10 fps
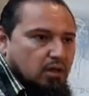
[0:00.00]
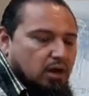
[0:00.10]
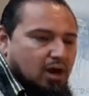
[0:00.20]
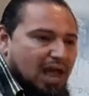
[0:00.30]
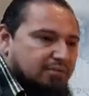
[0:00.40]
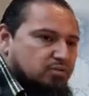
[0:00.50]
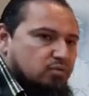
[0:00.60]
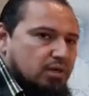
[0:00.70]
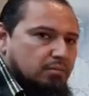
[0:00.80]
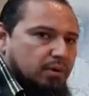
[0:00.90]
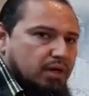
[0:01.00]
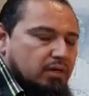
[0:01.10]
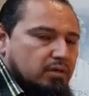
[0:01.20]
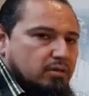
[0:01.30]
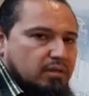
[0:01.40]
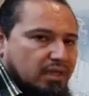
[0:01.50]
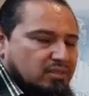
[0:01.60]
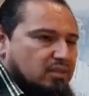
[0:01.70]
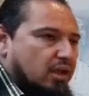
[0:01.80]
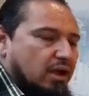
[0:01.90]
live streamed, but they
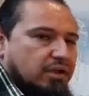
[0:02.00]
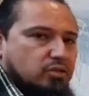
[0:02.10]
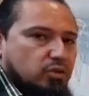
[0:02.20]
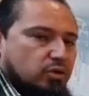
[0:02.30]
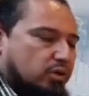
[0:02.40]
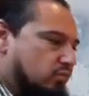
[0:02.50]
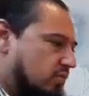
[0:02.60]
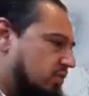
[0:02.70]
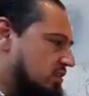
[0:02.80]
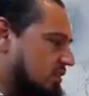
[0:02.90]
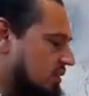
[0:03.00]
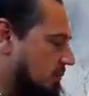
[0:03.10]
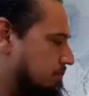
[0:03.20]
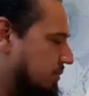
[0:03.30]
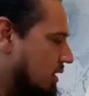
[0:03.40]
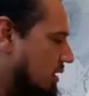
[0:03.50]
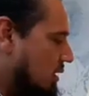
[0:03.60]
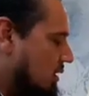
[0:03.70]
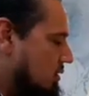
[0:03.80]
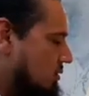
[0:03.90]
stay on so you can revisit them.
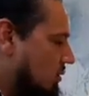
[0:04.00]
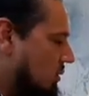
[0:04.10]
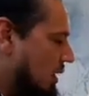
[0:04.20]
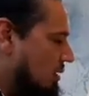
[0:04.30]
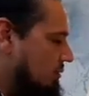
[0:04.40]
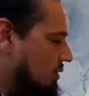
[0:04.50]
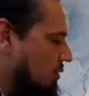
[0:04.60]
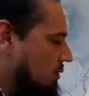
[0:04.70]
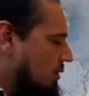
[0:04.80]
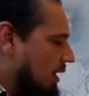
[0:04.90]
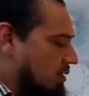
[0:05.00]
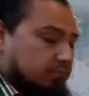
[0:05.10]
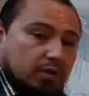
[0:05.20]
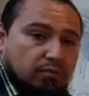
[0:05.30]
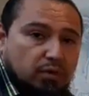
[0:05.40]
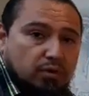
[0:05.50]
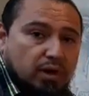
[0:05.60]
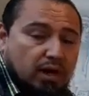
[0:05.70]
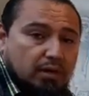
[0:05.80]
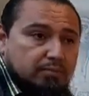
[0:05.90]
So if
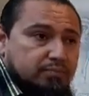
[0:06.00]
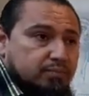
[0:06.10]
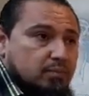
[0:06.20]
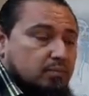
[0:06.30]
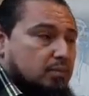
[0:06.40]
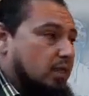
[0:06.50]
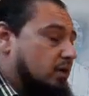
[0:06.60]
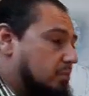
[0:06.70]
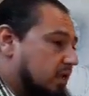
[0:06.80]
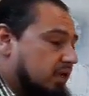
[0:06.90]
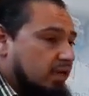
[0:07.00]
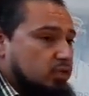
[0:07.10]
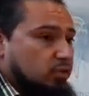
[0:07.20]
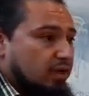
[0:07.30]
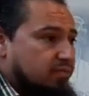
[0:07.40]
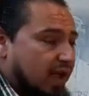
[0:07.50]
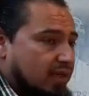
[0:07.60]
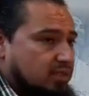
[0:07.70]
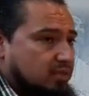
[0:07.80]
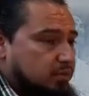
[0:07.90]
you're intermediate to
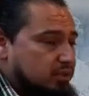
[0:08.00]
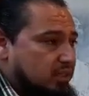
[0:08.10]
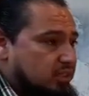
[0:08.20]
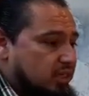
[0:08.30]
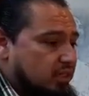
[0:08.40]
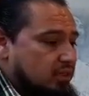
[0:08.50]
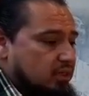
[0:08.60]
advanced musician,